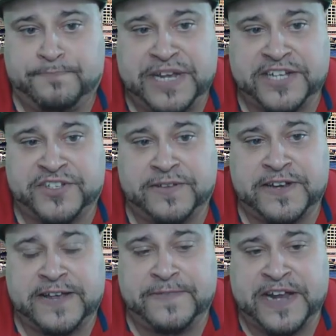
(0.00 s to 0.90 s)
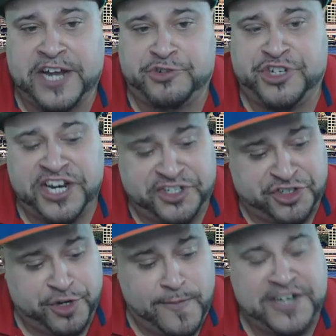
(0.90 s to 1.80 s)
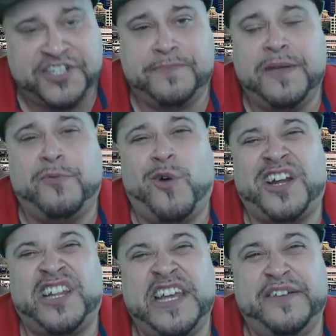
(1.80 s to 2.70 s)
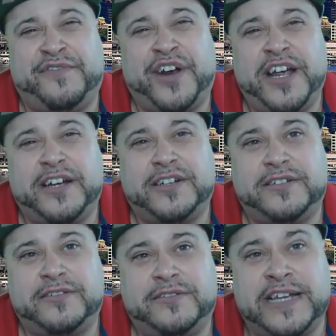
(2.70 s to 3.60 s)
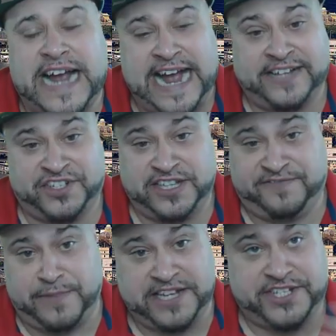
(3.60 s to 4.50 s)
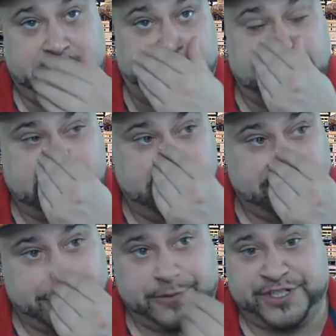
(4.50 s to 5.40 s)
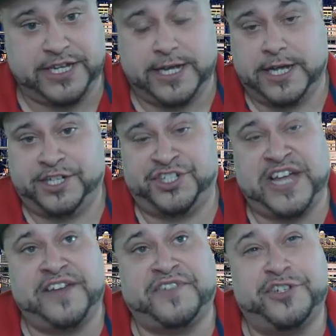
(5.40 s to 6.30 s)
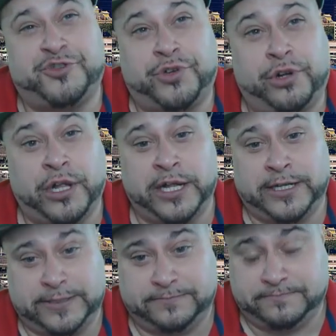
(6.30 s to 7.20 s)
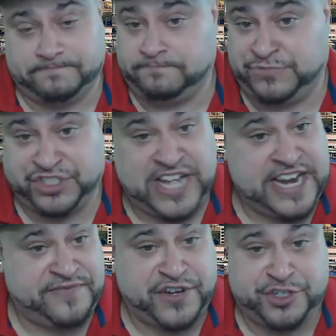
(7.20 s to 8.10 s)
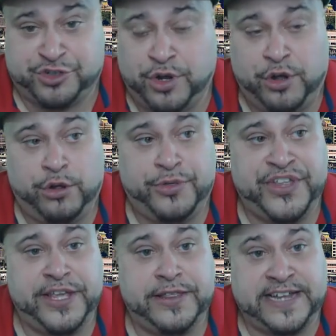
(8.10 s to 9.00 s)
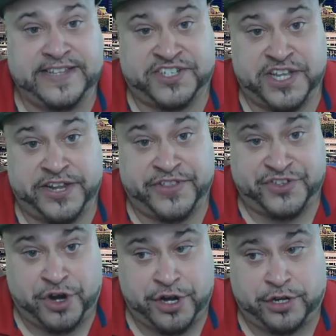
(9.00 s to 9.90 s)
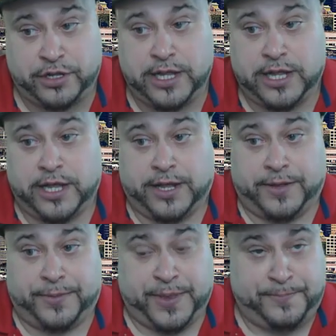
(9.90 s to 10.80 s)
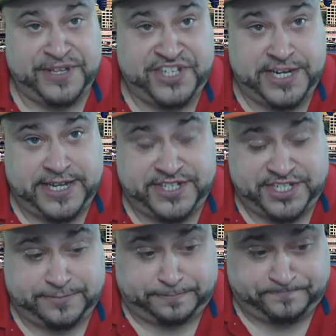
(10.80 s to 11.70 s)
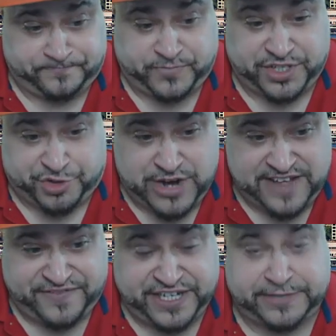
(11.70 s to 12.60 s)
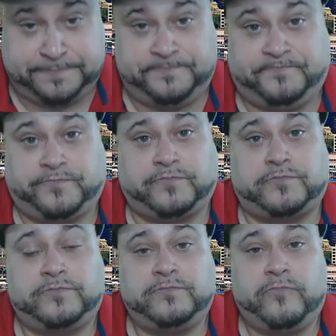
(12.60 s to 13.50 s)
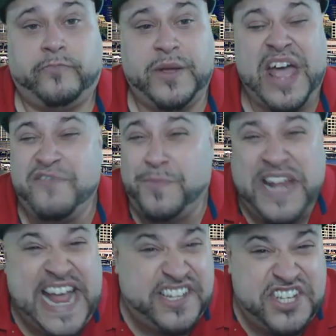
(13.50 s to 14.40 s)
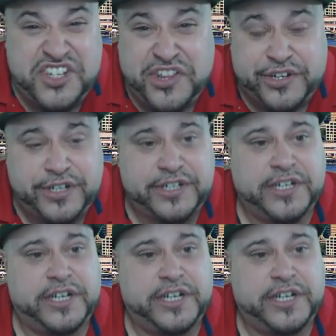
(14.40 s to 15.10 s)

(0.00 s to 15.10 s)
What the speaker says: because the country changes so much, then people want to leave, right? Like I had to leave my city. Vancouver was just out of control. Just out of control, like they said in this article, the busyness, the traffic, everybody hates each other.